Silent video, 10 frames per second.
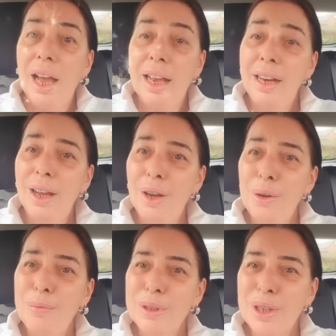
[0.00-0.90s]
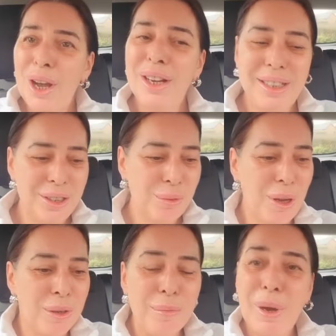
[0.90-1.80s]
Hello, my darlings.
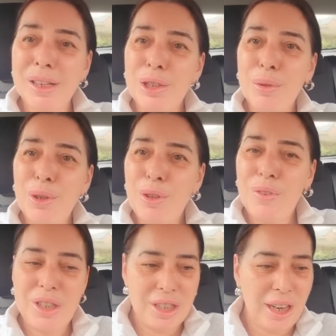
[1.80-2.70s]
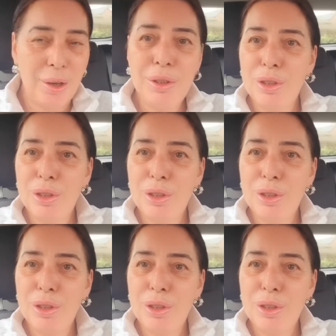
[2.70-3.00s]
Welcome back to another video.